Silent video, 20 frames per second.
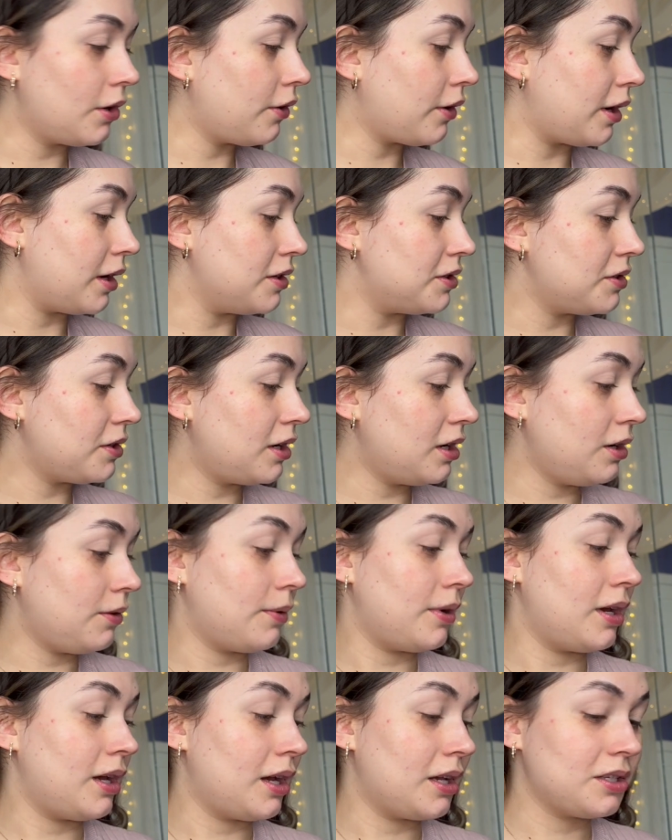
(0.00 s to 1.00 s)
Okay, so
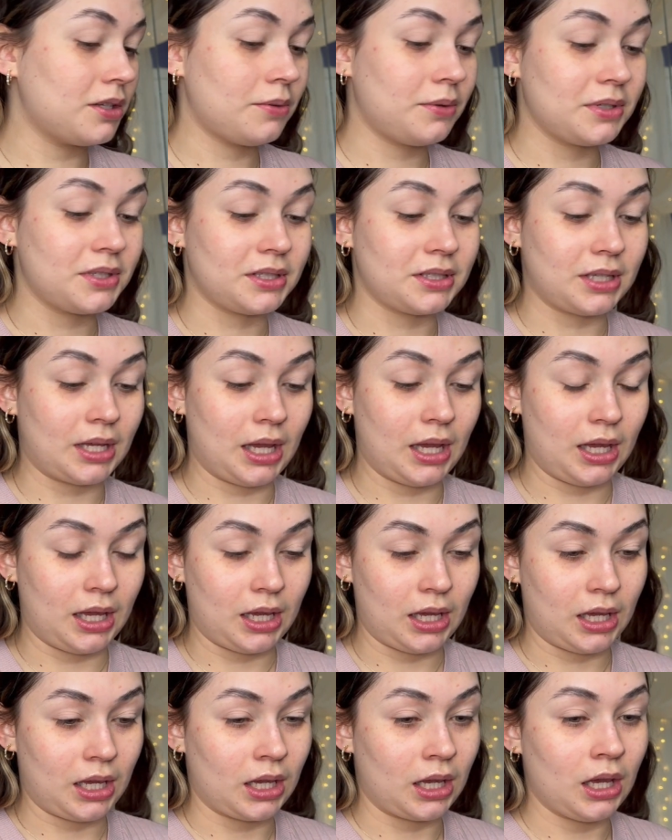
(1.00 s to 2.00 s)
anyway, as I was
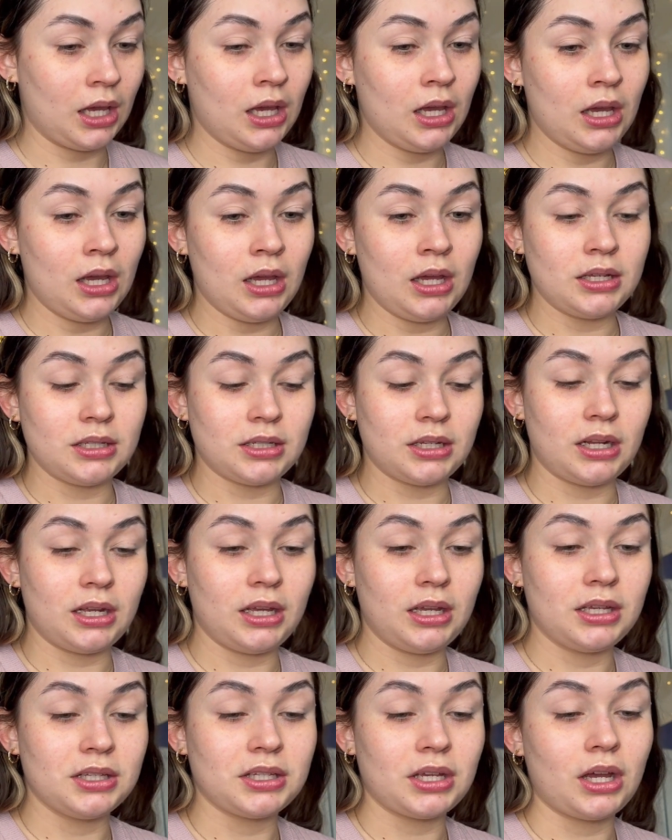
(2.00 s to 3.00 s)
saying, today
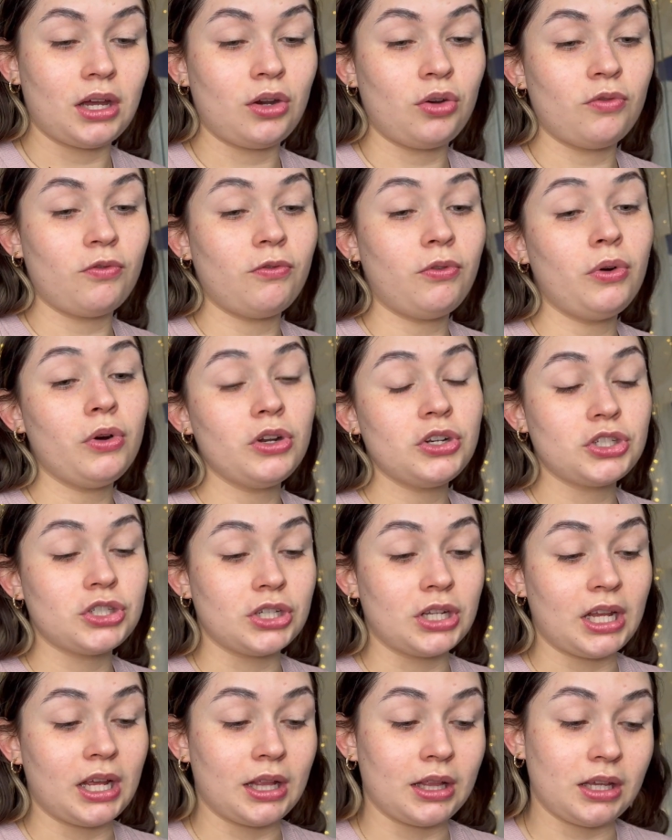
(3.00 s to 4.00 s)
is
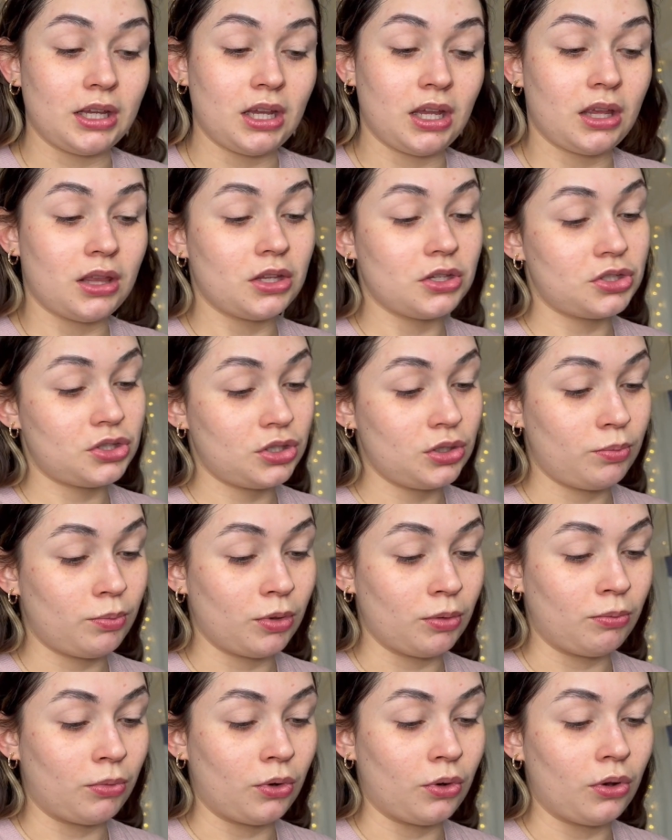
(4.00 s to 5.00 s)
unfortunately the
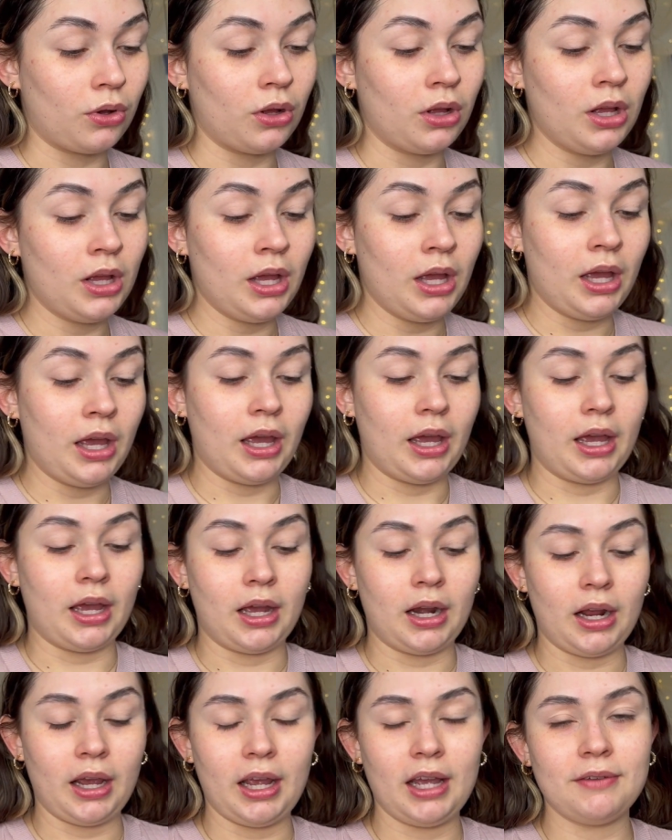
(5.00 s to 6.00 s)
Super Bowl,
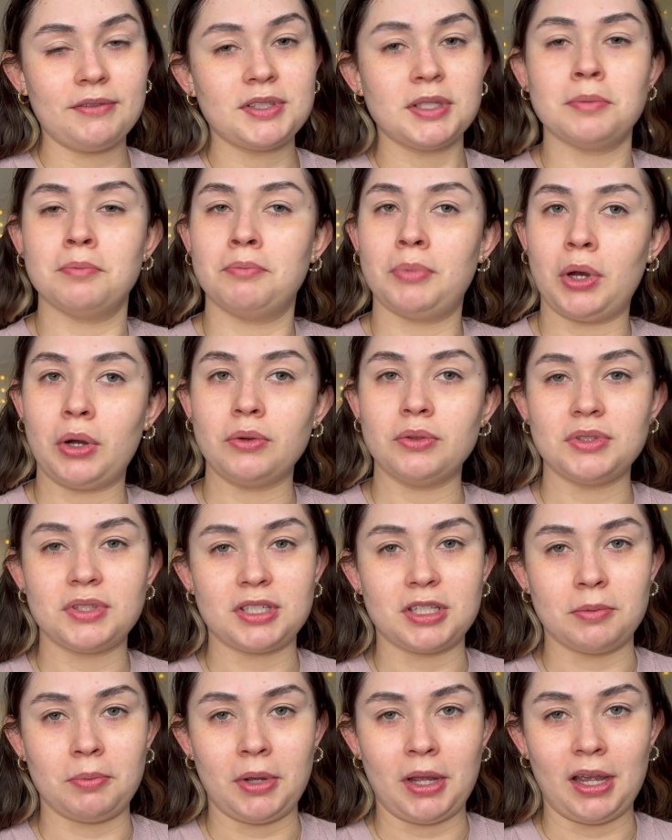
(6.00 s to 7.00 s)
and I have some bones
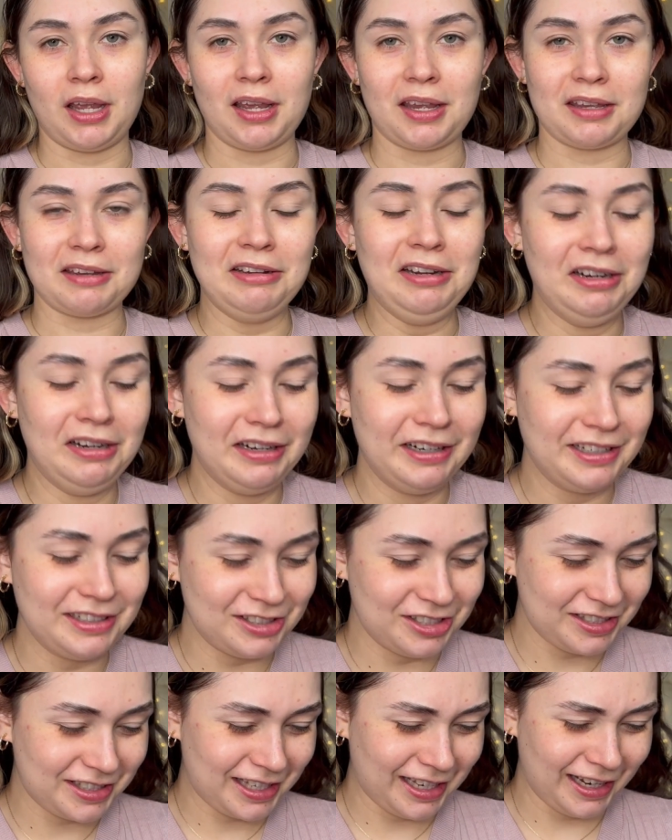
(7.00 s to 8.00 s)
to pick. I'm
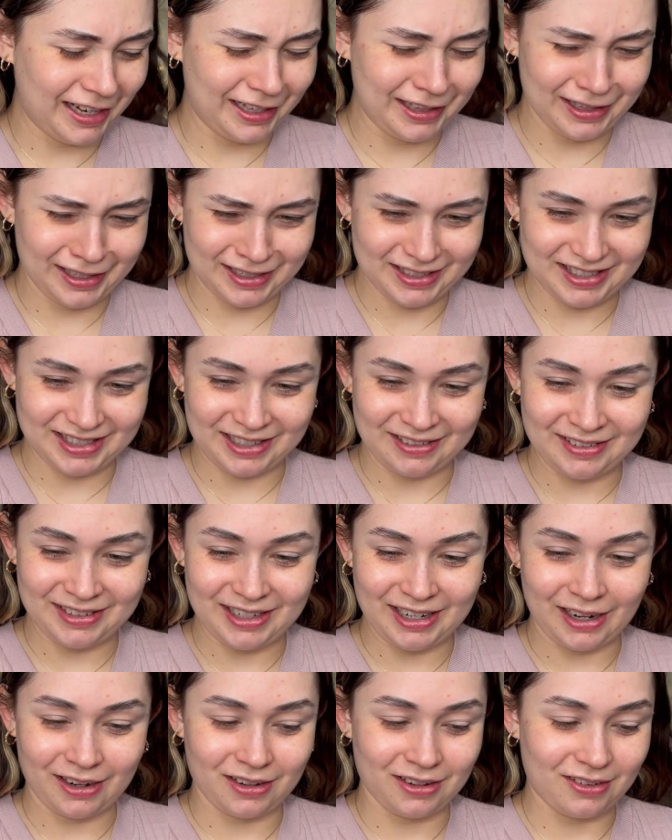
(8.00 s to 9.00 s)
just kidding, that sounded
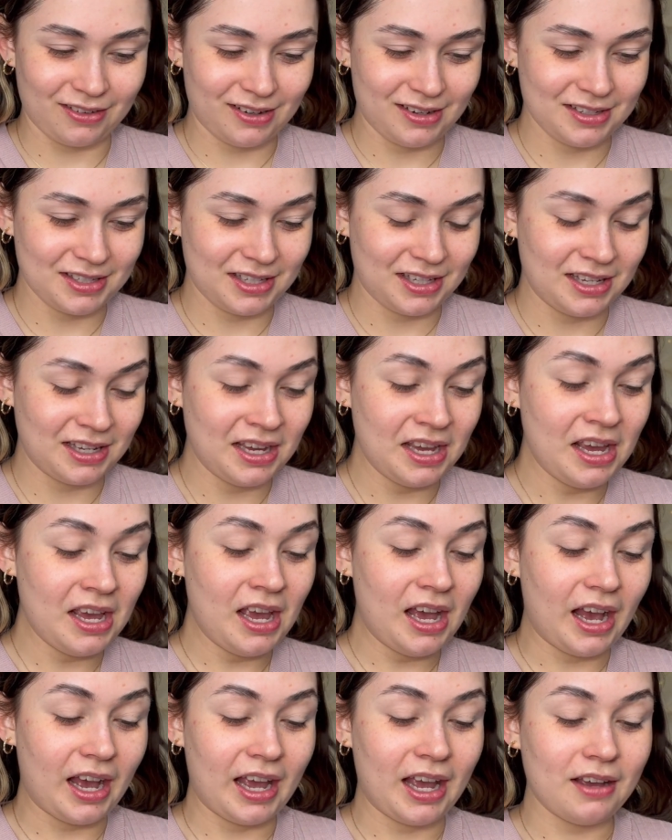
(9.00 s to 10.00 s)
hecka crazy.
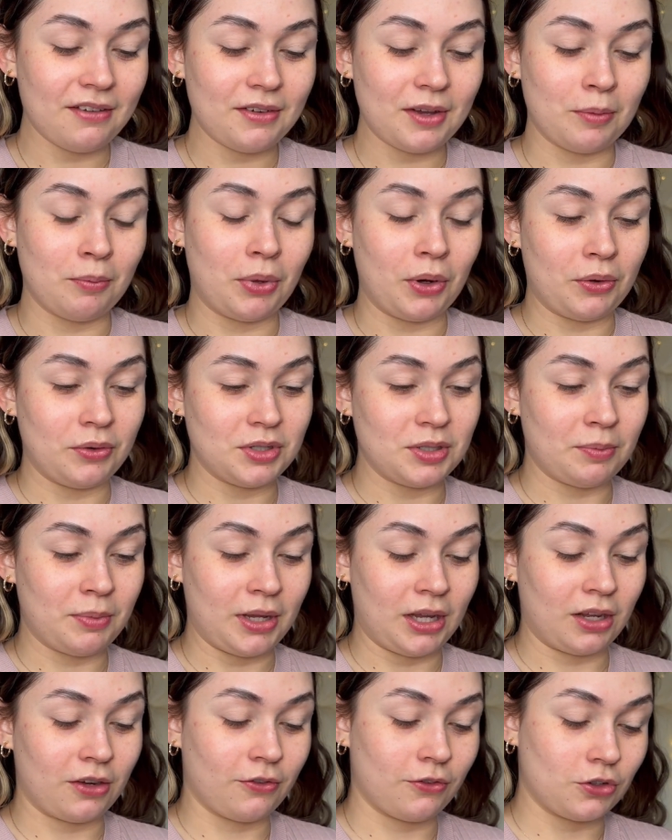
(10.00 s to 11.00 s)
I have a bone to
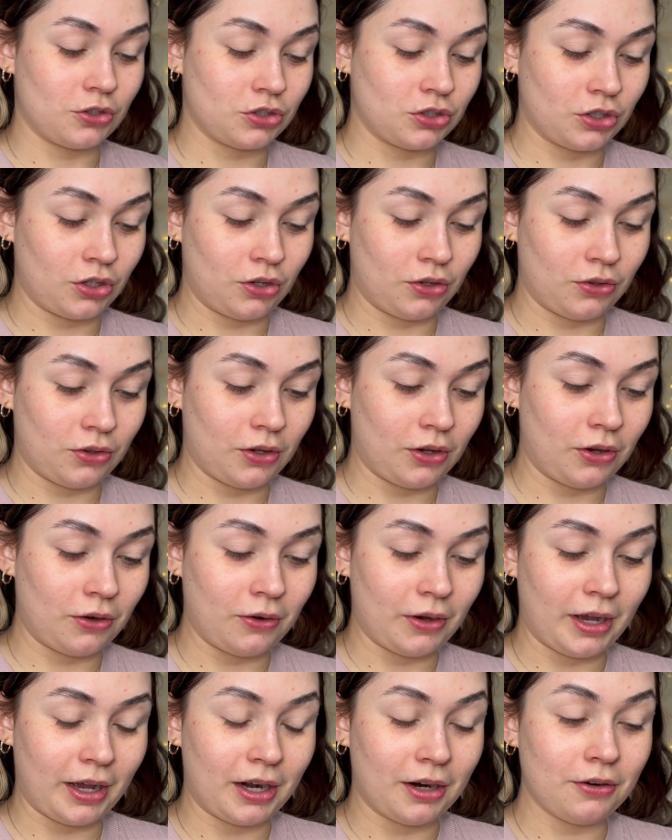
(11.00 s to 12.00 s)
pick for sure though.
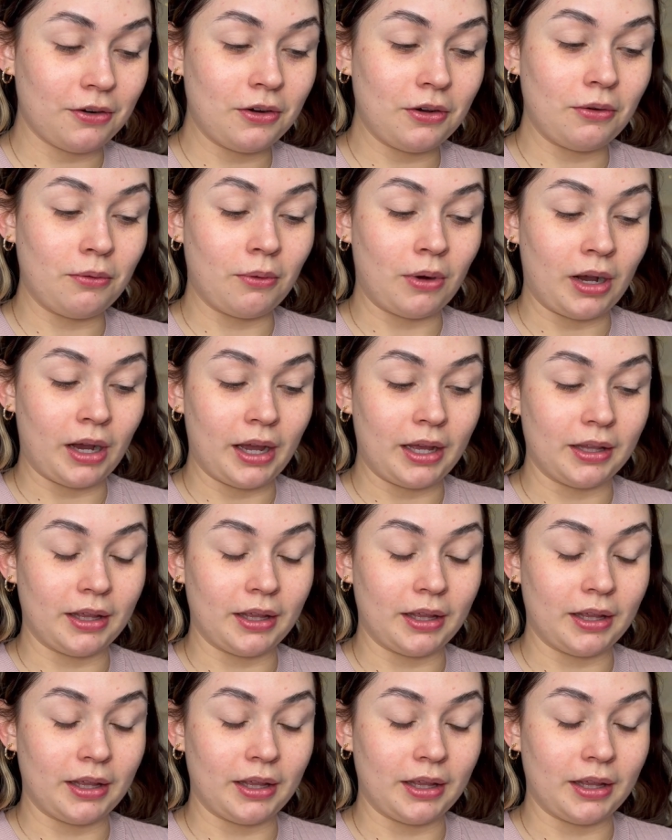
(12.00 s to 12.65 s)
I don't know why.